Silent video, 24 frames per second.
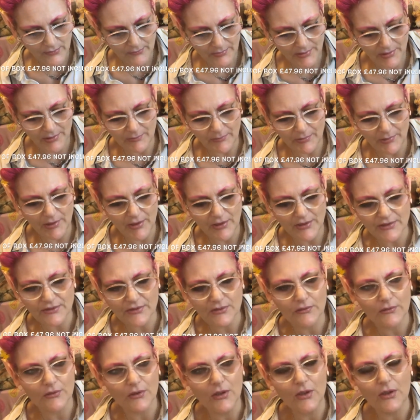pink
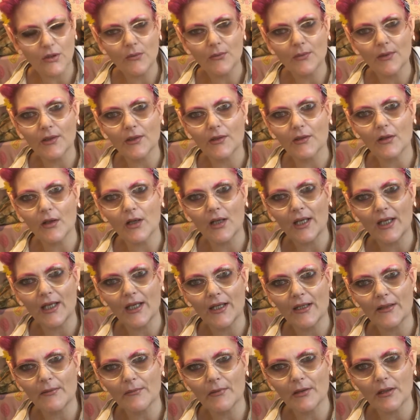parcel, we've got a
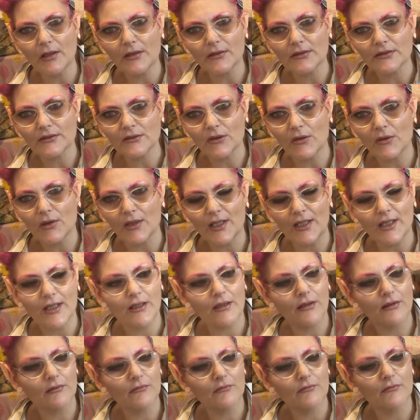hair mask or
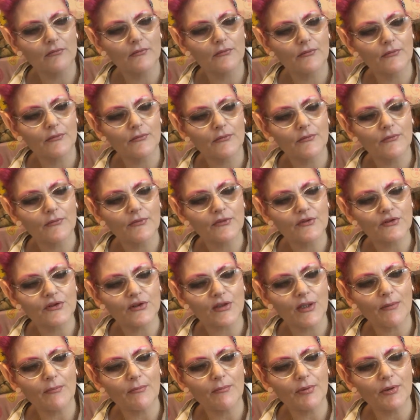hair
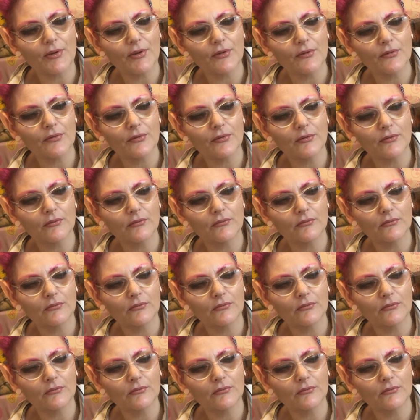shampoo,